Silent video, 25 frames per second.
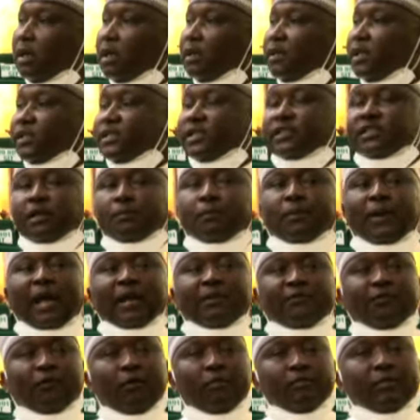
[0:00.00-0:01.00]
this is a
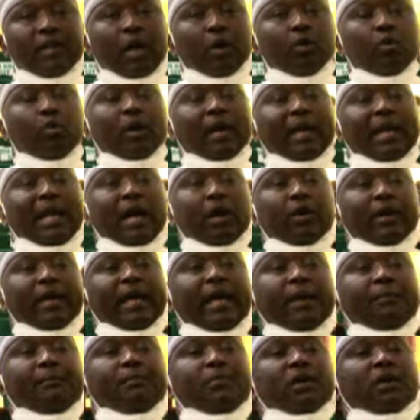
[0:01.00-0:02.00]
platform that will allow
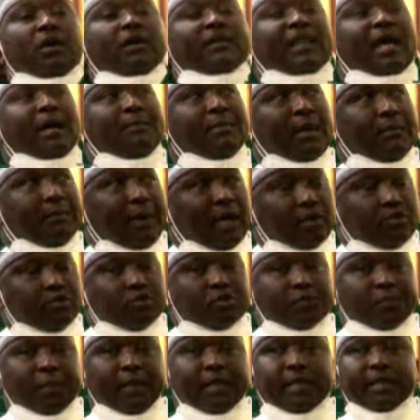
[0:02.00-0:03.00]
every other member to
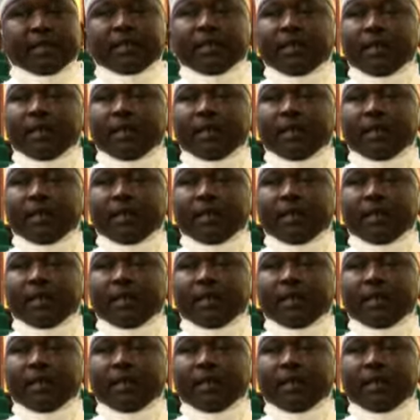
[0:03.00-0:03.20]
speak,